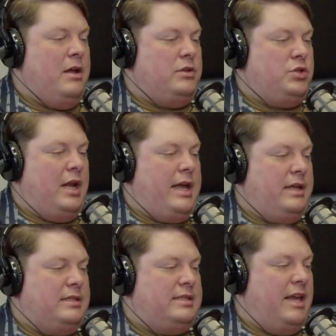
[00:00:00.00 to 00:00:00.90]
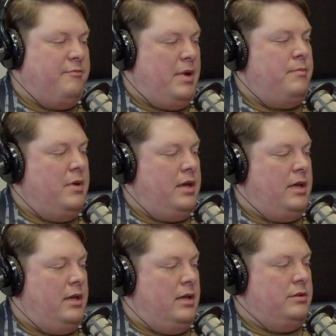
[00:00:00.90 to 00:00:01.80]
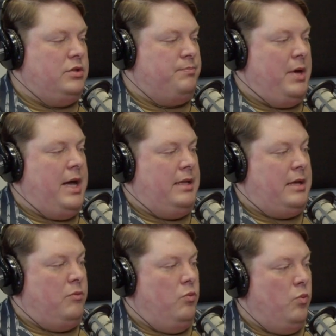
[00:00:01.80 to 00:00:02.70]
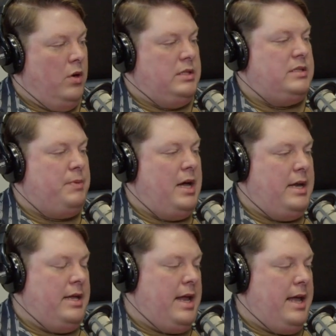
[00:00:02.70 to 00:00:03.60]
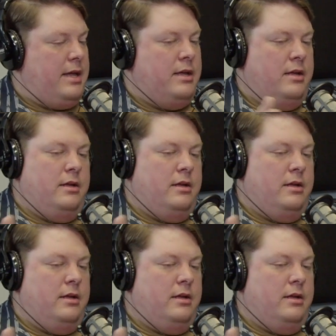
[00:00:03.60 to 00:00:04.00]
should I save my money and just buy like 1 spot in a